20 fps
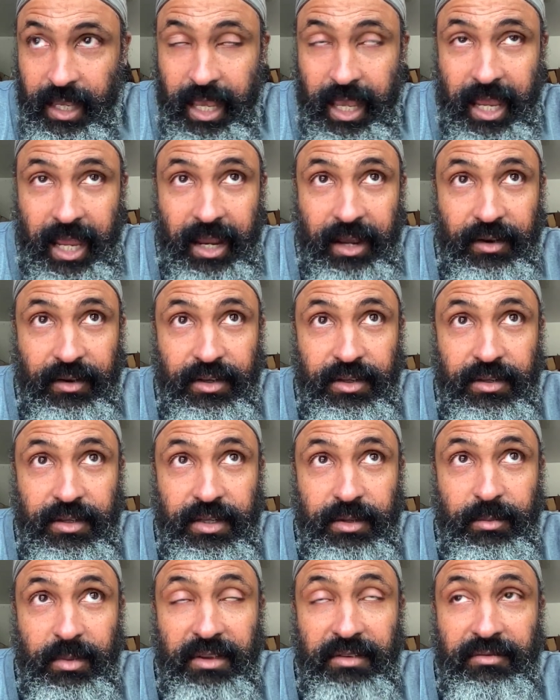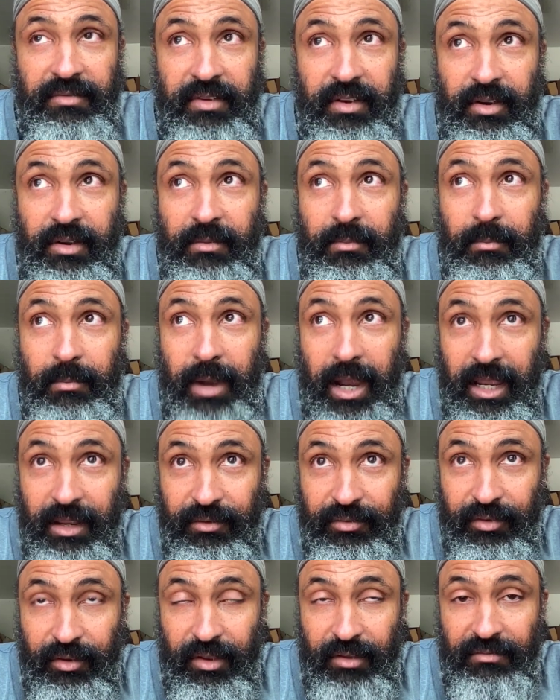and to be very
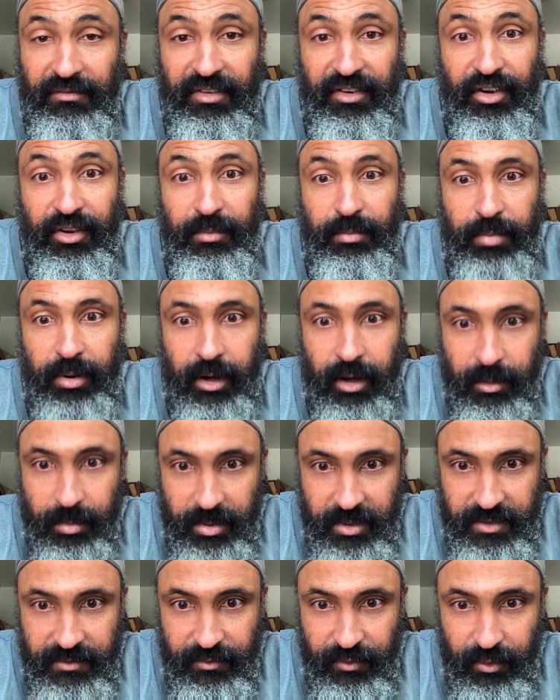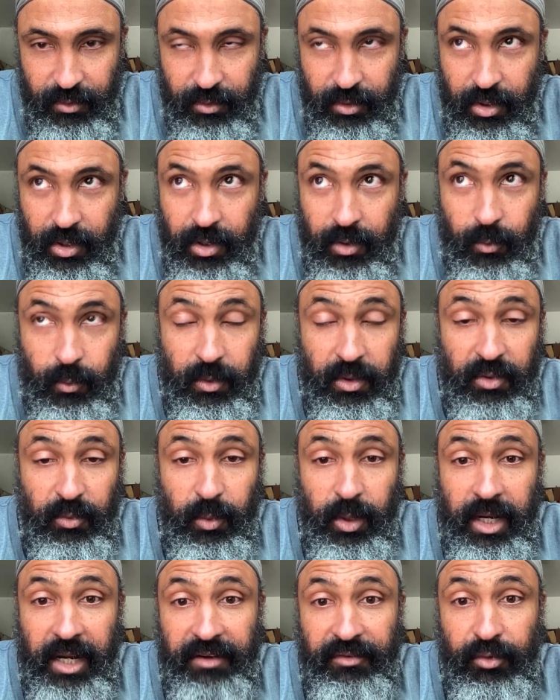mindful and very purposeful with
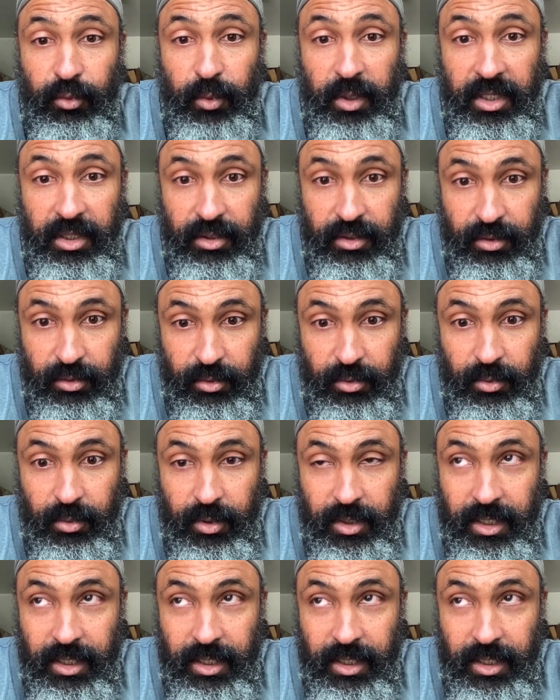whatever we do